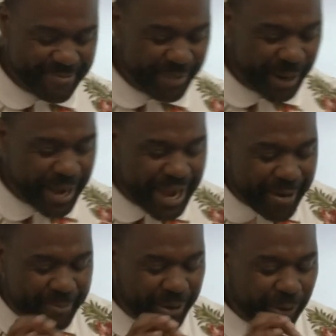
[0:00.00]
But
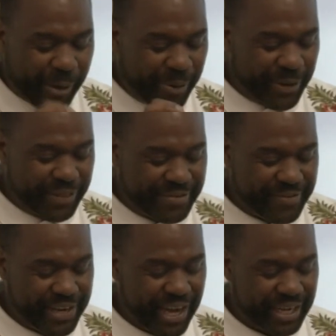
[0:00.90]
while both
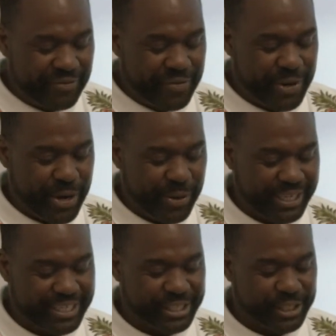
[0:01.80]
Fanon and Foucault are
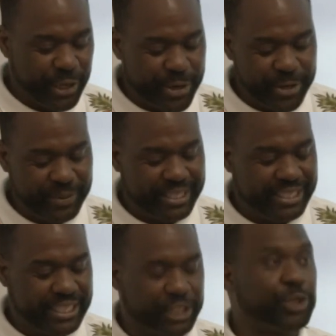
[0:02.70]
concerned with the
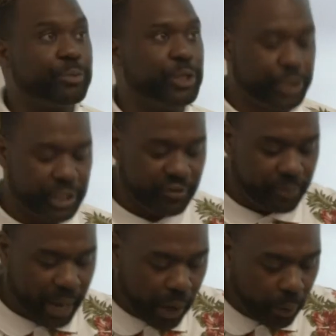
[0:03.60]
distribution
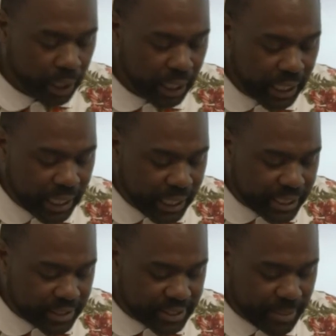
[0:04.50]
of power,
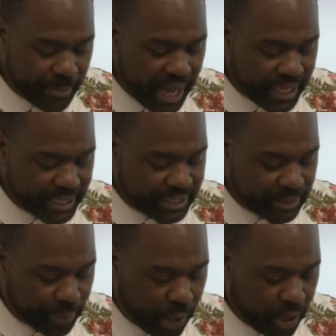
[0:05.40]
their schematics
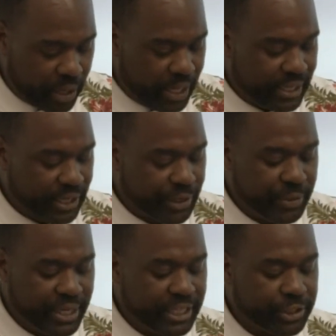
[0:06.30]
depart in their
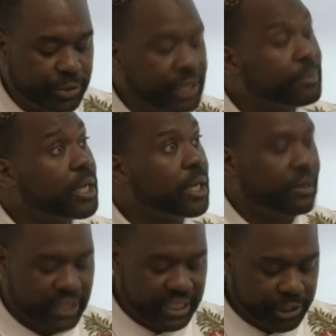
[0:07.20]
unique treatment
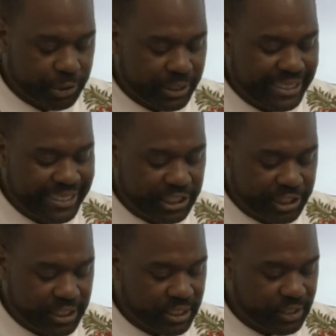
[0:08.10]
of initial
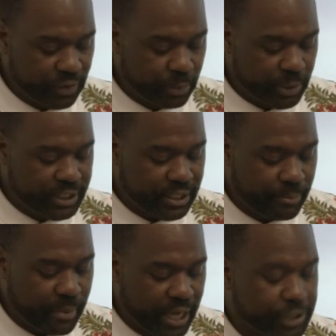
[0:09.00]
conditions from which the
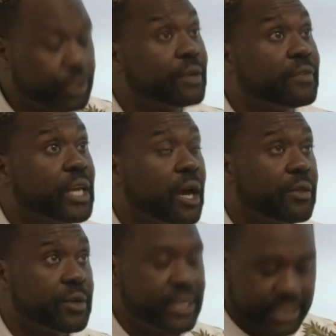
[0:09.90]
measure of the
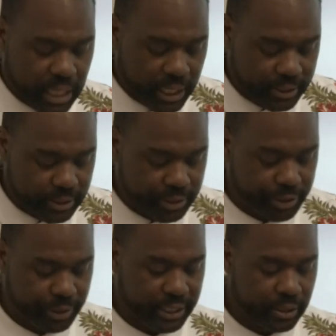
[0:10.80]
other is
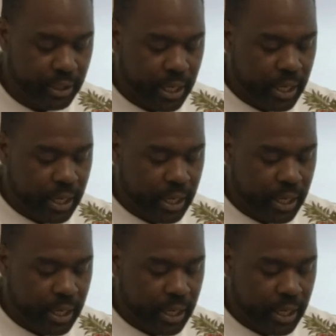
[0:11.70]
constituted.